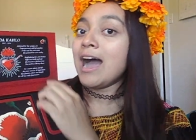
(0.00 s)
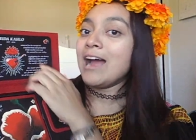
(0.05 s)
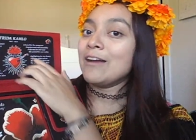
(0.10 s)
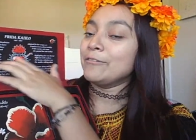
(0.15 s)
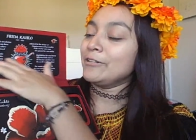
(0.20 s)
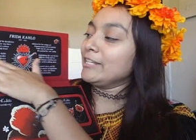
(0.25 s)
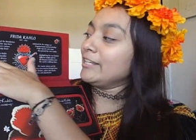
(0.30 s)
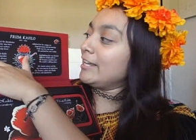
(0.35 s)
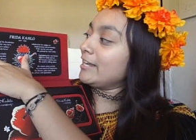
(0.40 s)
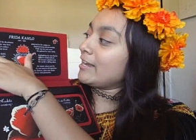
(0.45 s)
I
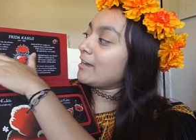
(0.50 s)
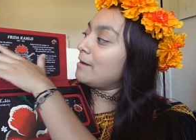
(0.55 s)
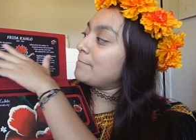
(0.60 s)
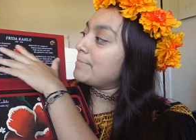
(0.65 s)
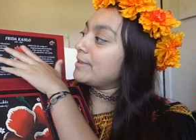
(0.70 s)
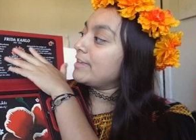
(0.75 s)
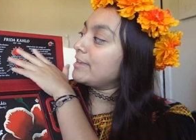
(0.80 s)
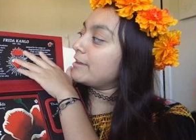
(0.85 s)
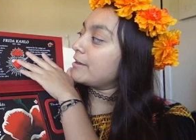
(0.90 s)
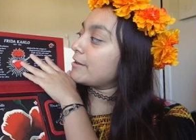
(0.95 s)
really like
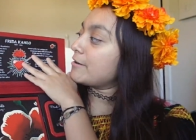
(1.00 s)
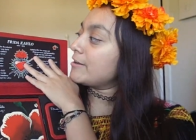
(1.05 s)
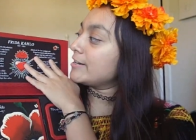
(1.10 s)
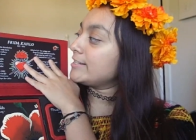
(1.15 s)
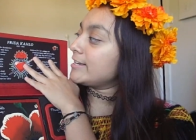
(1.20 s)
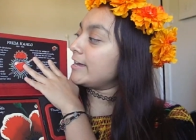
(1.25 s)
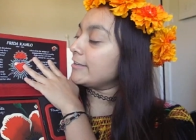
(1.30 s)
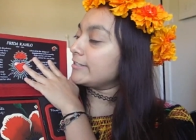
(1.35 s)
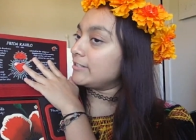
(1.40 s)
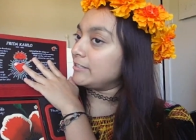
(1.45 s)
up here,
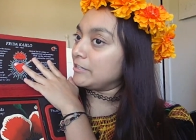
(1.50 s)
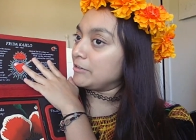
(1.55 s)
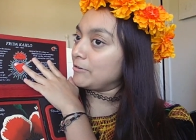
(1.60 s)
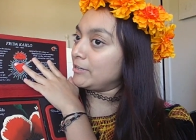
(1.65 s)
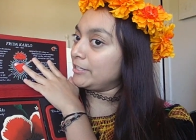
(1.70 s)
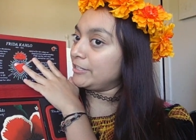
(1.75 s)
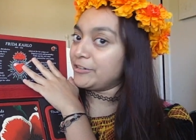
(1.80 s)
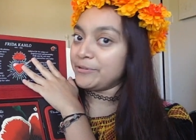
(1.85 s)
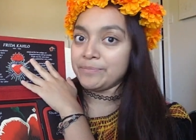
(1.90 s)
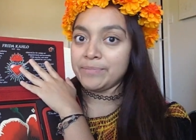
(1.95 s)
it tells you
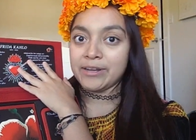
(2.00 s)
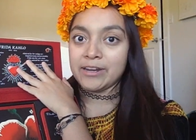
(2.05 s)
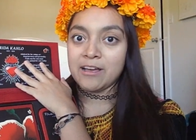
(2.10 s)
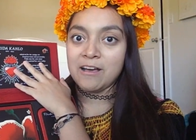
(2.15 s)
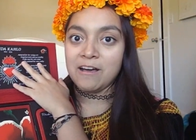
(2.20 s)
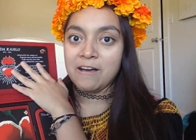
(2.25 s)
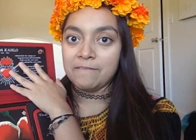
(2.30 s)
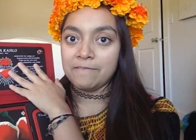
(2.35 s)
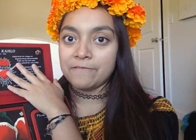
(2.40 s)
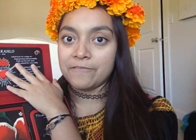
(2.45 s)
a little bit
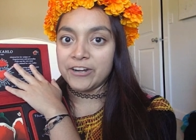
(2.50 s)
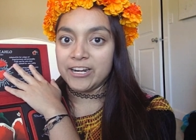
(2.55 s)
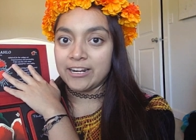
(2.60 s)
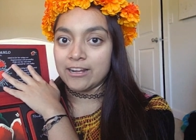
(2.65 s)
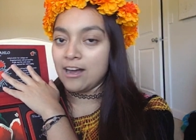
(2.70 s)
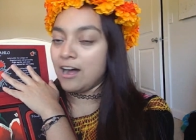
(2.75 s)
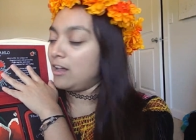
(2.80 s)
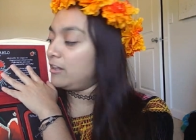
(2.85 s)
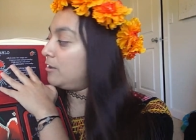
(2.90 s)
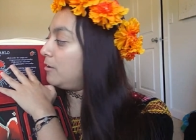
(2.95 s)
of Frida
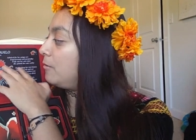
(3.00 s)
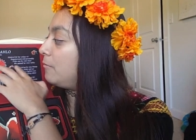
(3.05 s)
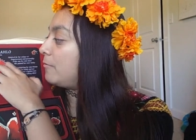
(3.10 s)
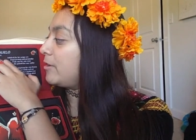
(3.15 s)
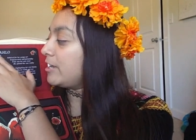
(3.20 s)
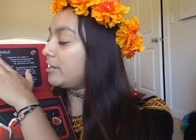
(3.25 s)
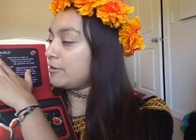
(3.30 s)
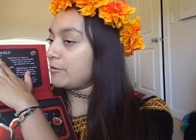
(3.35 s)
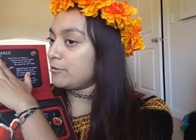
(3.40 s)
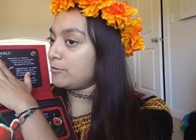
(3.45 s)
Kahlo,
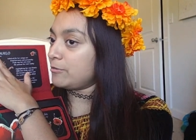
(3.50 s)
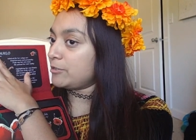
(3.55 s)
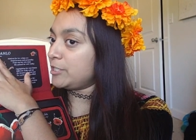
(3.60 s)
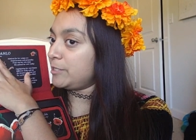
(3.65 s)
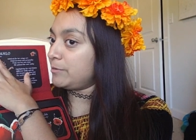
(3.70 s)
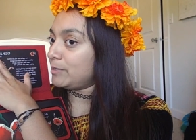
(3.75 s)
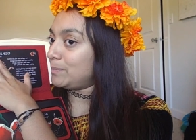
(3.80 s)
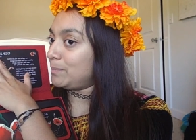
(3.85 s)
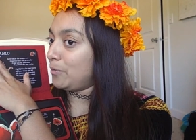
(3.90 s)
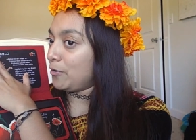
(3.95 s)
what year
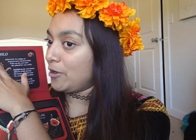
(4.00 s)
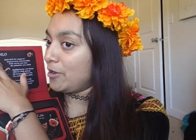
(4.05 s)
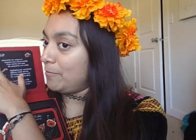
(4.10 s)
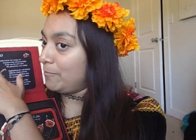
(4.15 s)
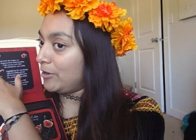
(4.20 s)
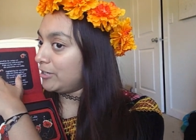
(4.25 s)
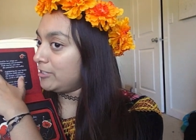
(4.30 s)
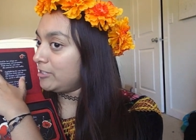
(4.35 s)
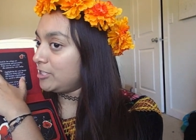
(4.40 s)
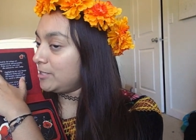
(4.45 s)
she was born
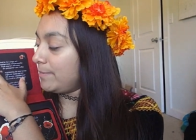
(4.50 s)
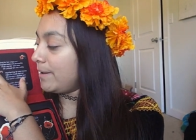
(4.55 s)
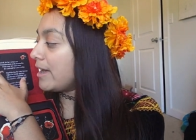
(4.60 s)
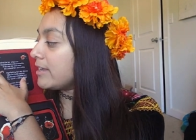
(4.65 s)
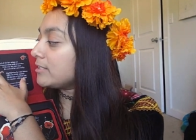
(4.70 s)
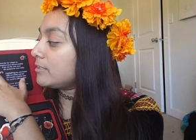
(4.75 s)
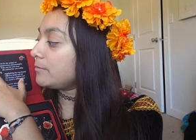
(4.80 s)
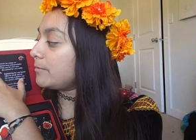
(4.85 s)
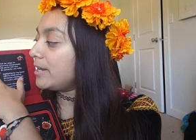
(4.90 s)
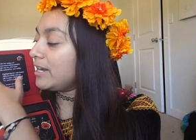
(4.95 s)
and when she
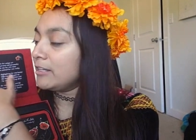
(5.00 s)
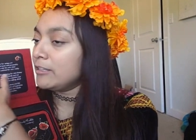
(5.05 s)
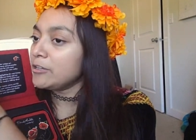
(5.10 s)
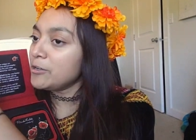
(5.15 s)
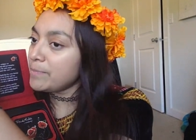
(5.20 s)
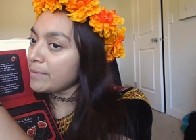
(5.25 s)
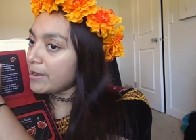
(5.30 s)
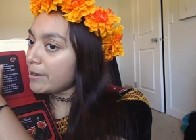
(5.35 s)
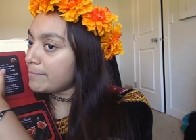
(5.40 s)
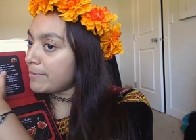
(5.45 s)
passed away, and a
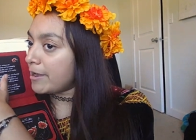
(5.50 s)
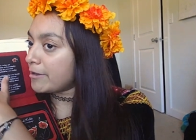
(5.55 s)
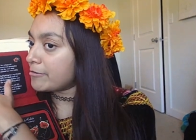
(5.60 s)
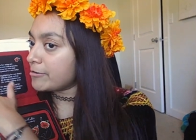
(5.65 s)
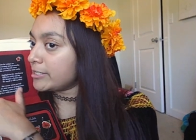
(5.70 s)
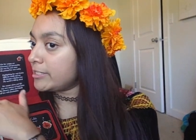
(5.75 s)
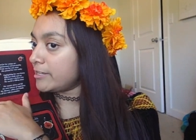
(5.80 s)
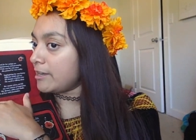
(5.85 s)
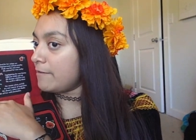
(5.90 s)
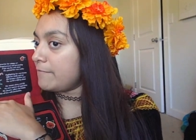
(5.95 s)
little bit about
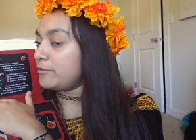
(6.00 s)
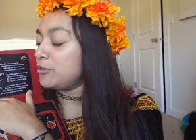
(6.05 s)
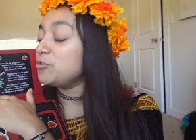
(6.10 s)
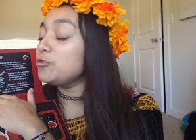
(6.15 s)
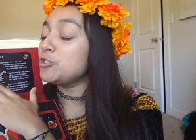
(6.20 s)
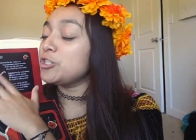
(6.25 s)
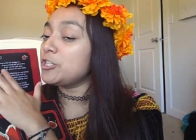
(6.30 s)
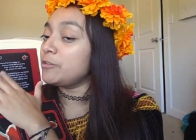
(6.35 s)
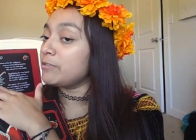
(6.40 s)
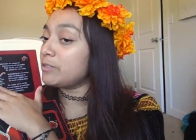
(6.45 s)
herself,
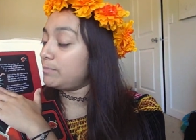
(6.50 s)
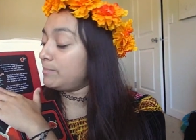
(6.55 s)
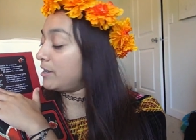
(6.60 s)
who she was